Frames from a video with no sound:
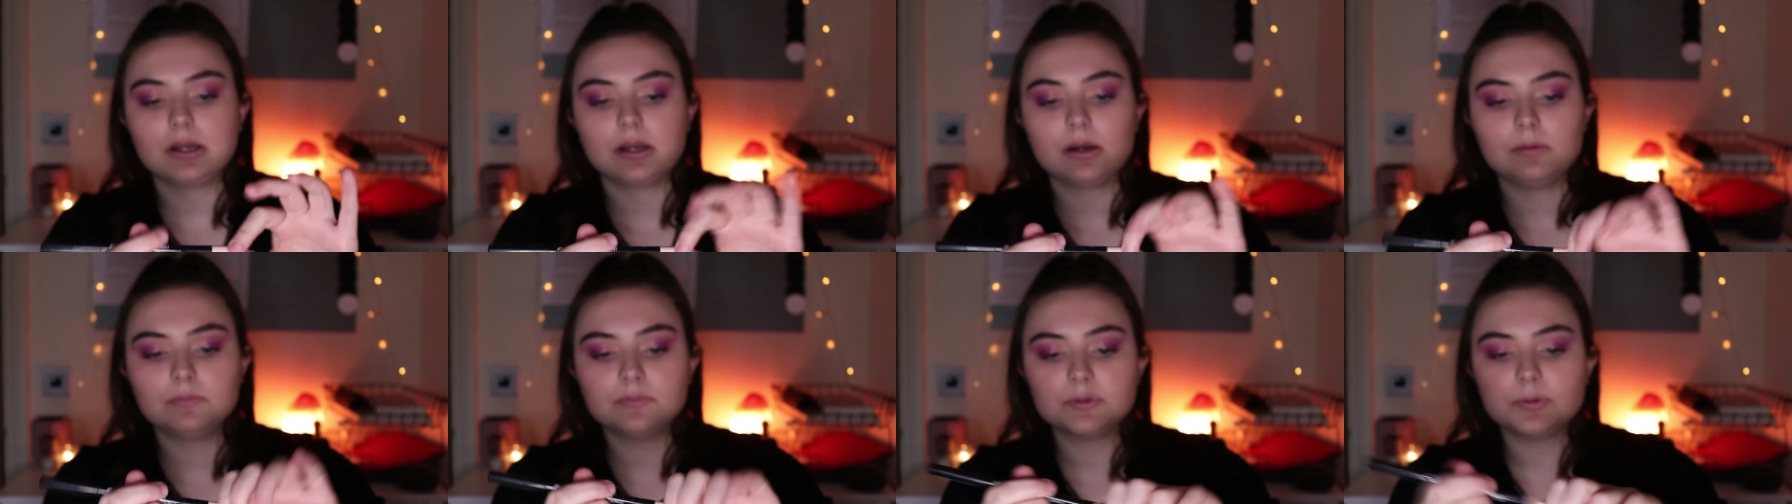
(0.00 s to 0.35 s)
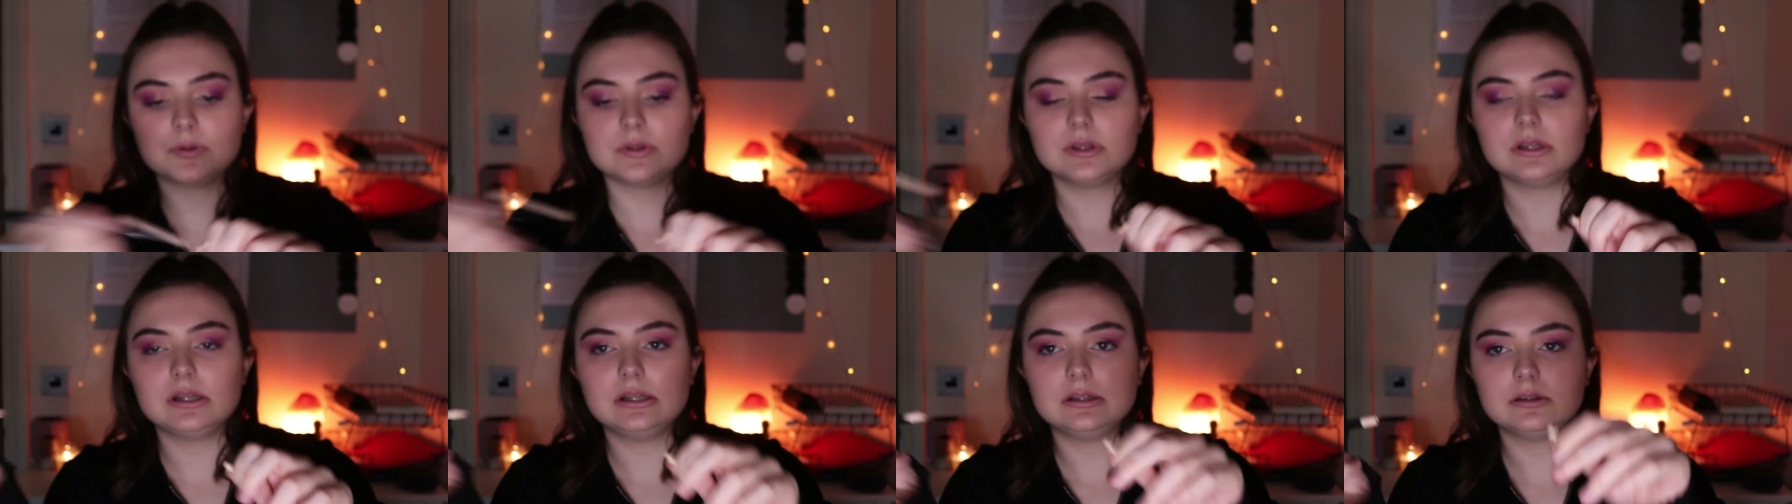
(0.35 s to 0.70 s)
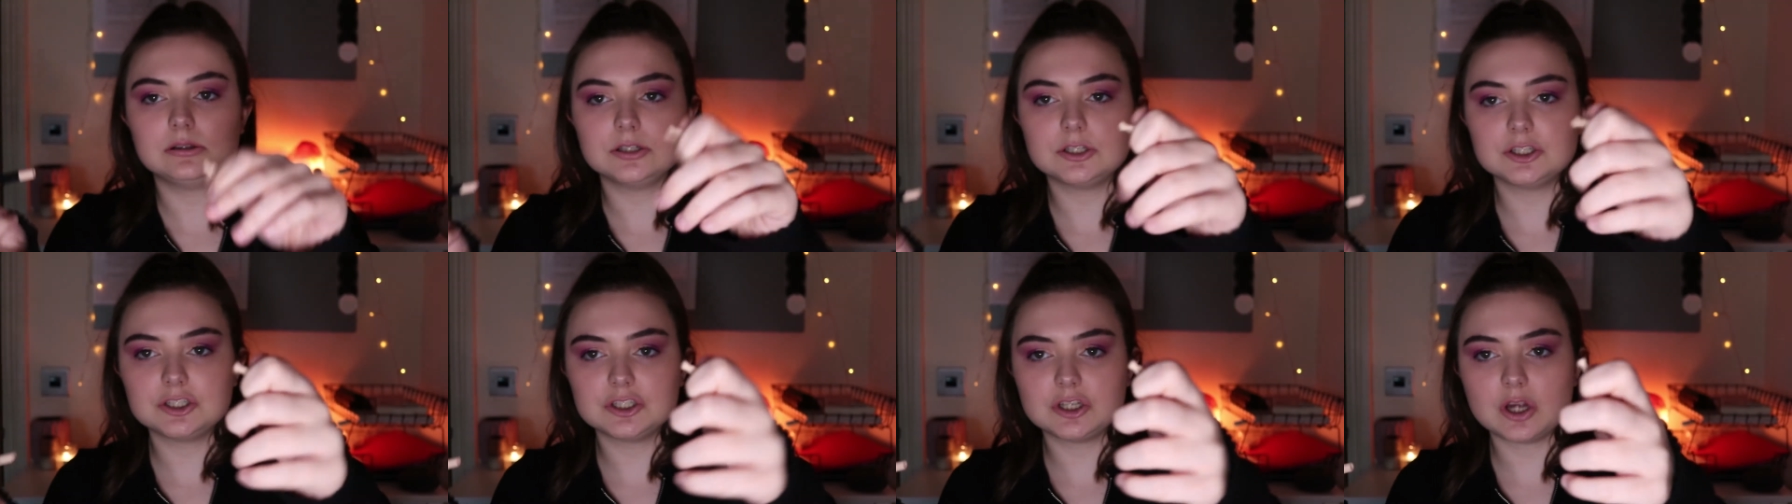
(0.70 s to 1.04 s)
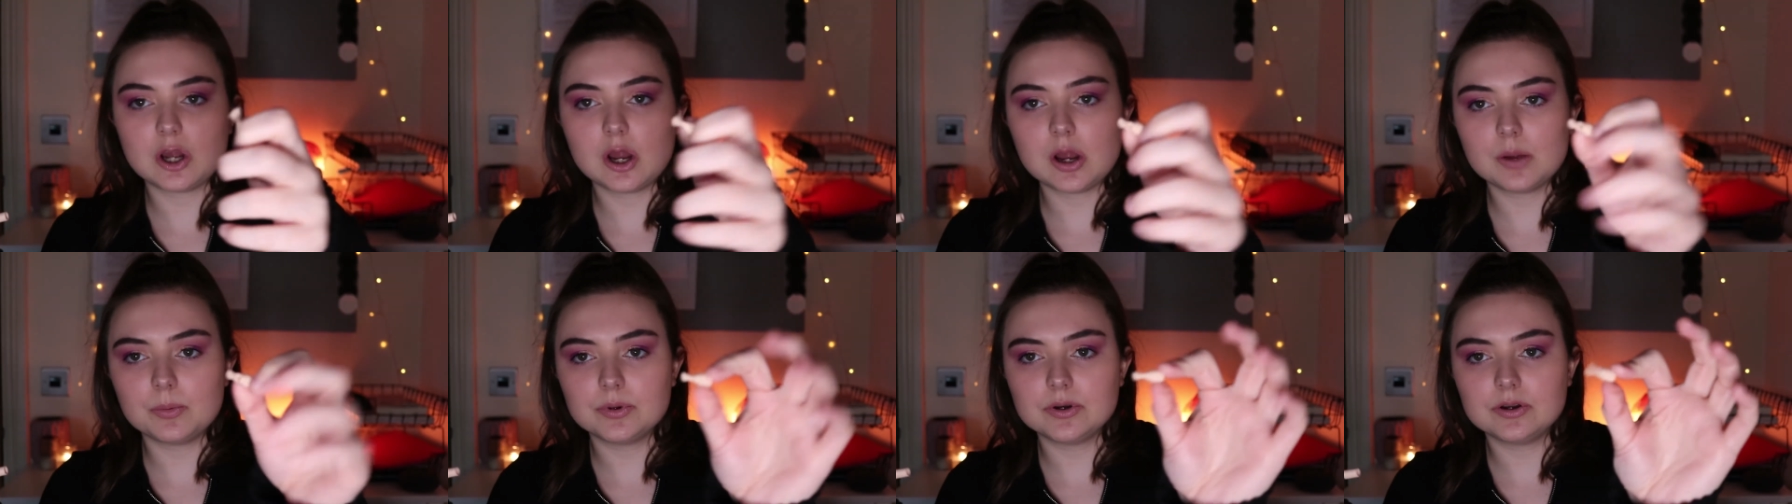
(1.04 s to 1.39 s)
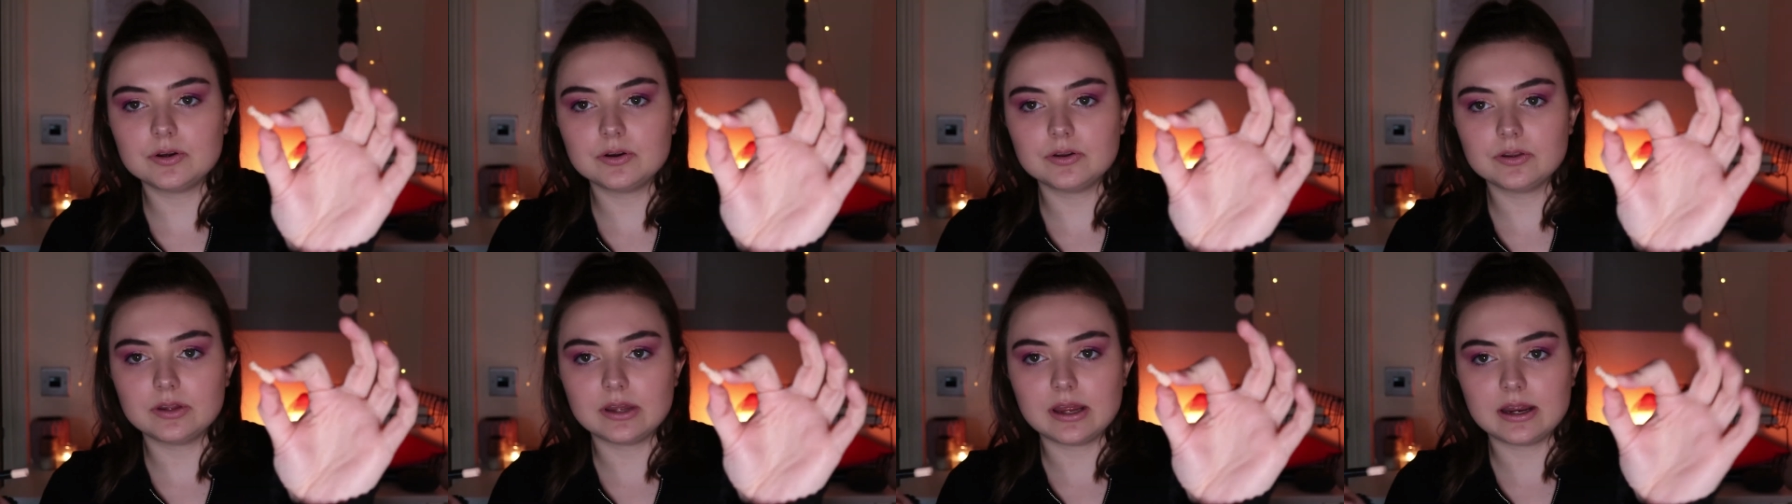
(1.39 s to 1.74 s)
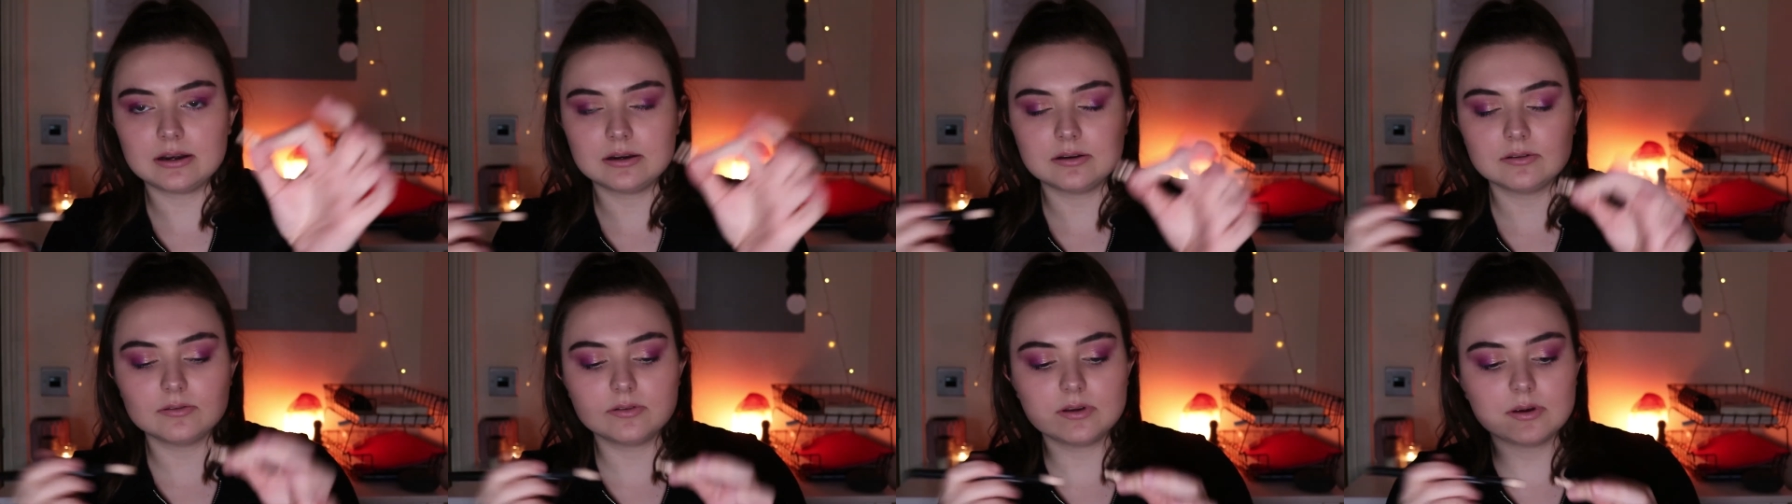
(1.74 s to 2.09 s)
comes with a little sharpener at the
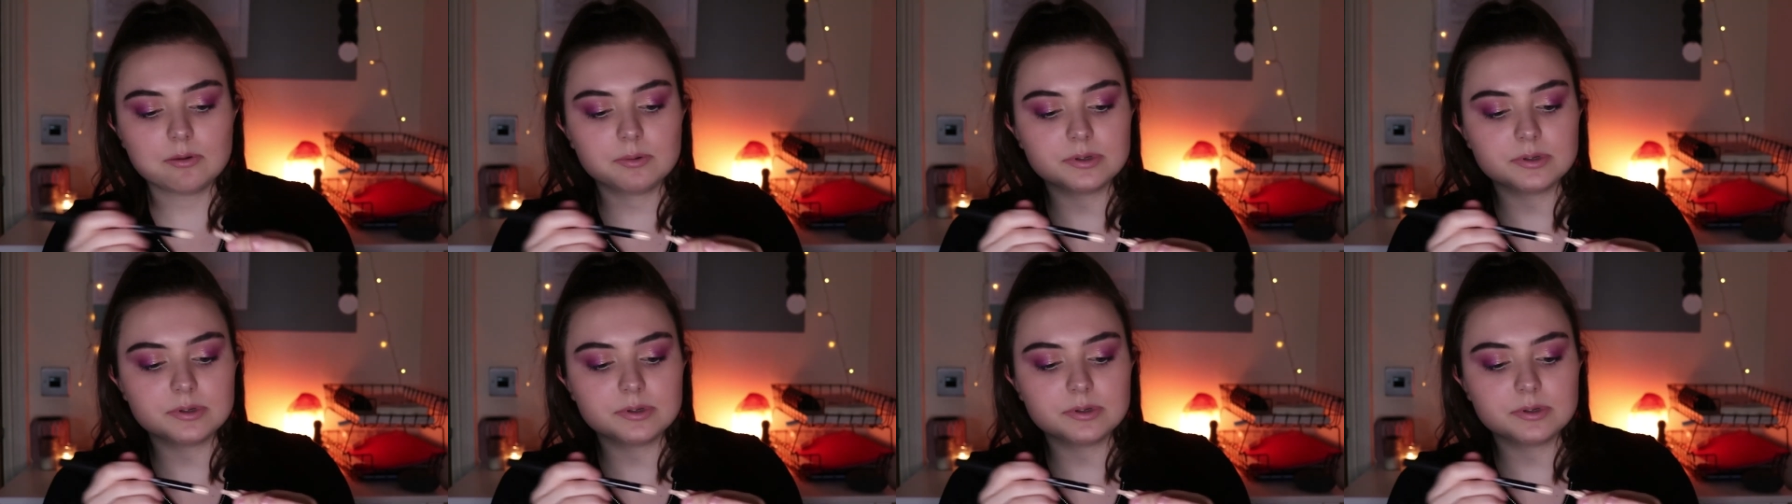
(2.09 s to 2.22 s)
end of it,